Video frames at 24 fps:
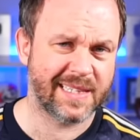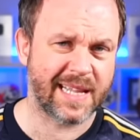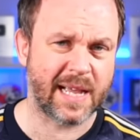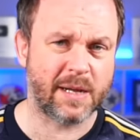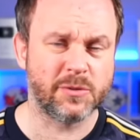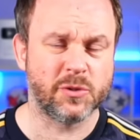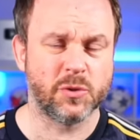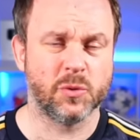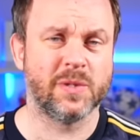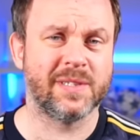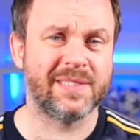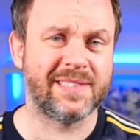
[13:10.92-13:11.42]

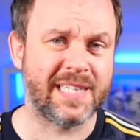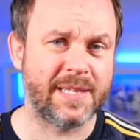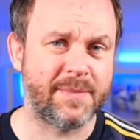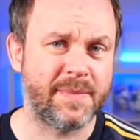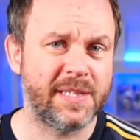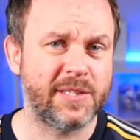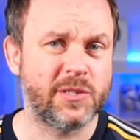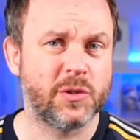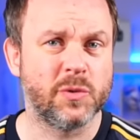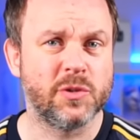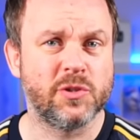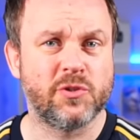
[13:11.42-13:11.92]
Now, do you want to see
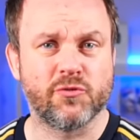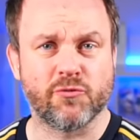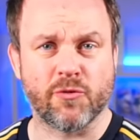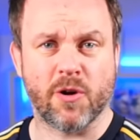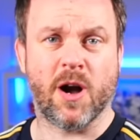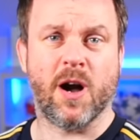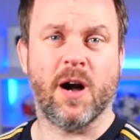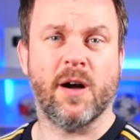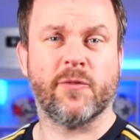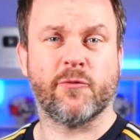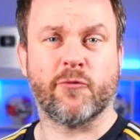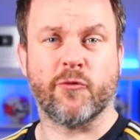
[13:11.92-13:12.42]
me do a
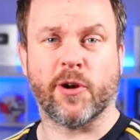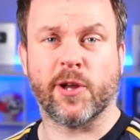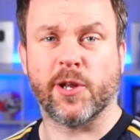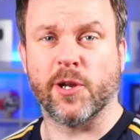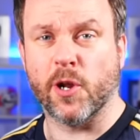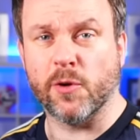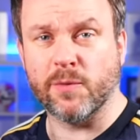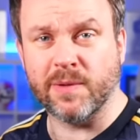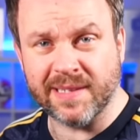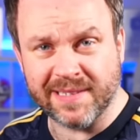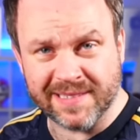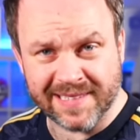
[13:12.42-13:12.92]
draft where I can
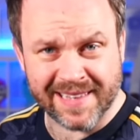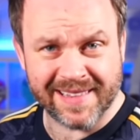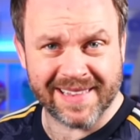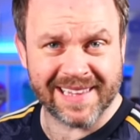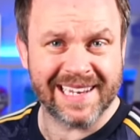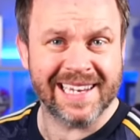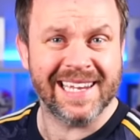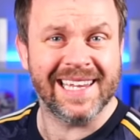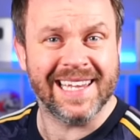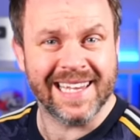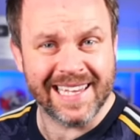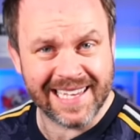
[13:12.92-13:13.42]
only see the
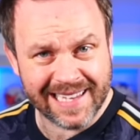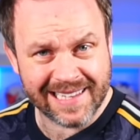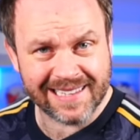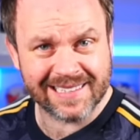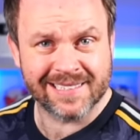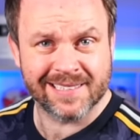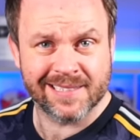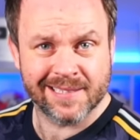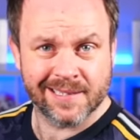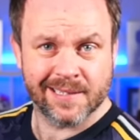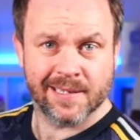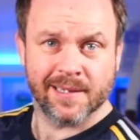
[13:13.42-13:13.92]

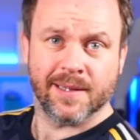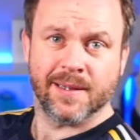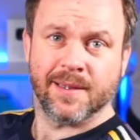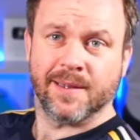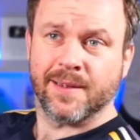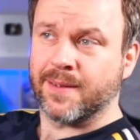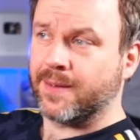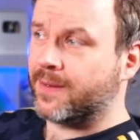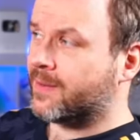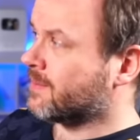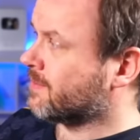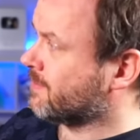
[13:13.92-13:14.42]
leagues?
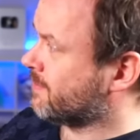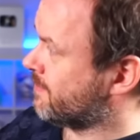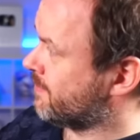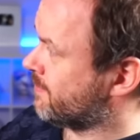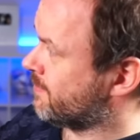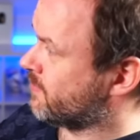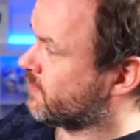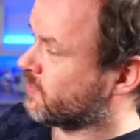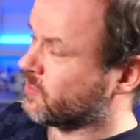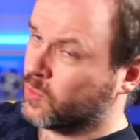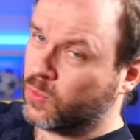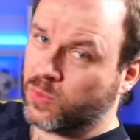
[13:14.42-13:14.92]

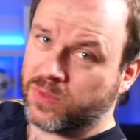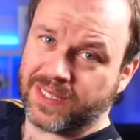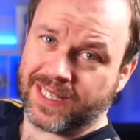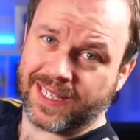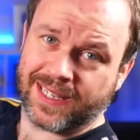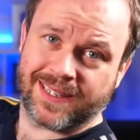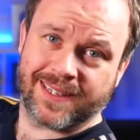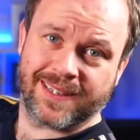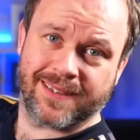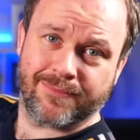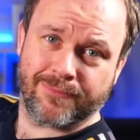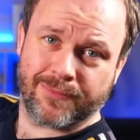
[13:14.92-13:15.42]

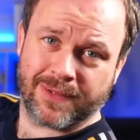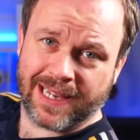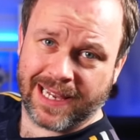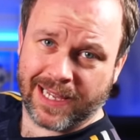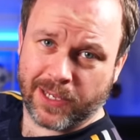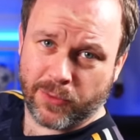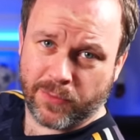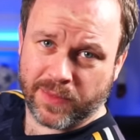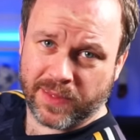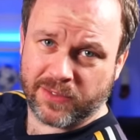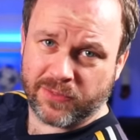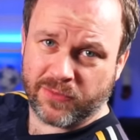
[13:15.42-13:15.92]
Sorted.
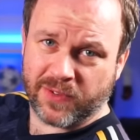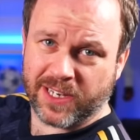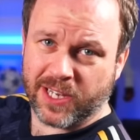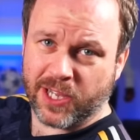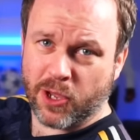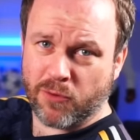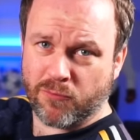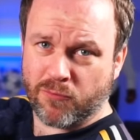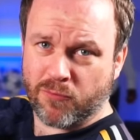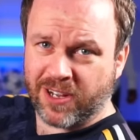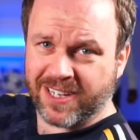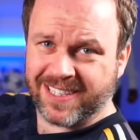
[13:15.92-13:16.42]
Click on this
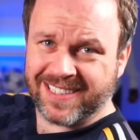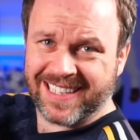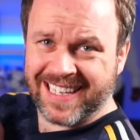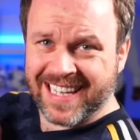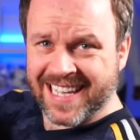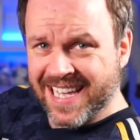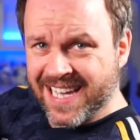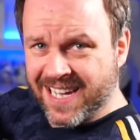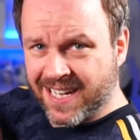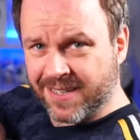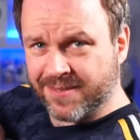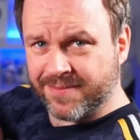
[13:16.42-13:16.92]
video right
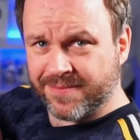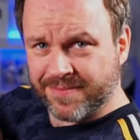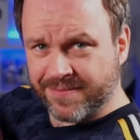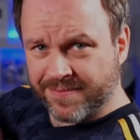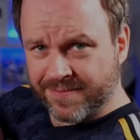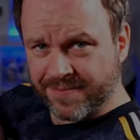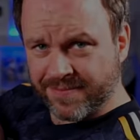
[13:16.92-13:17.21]
here.